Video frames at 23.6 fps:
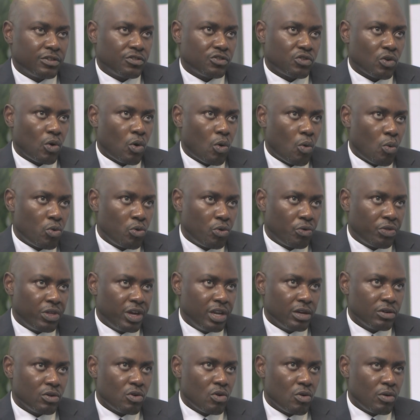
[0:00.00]
So we'll
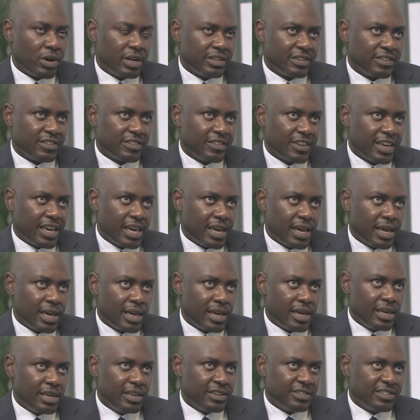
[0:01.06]
then go and say,
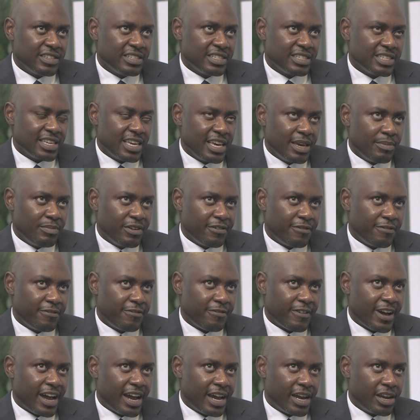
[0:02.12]
is this
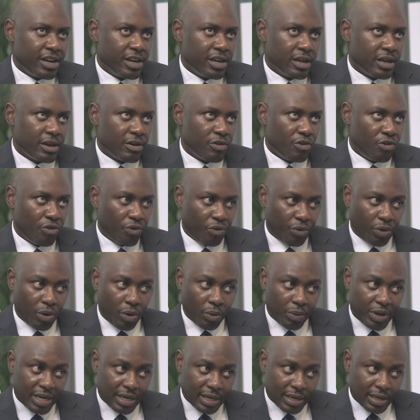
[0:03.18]
MFI
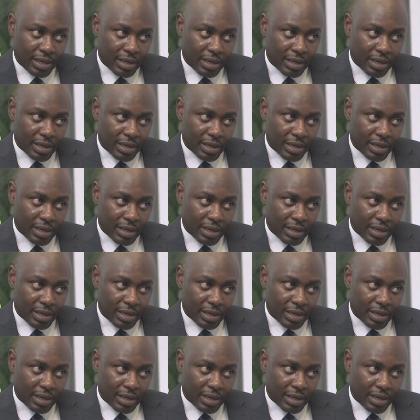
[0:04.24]
growing?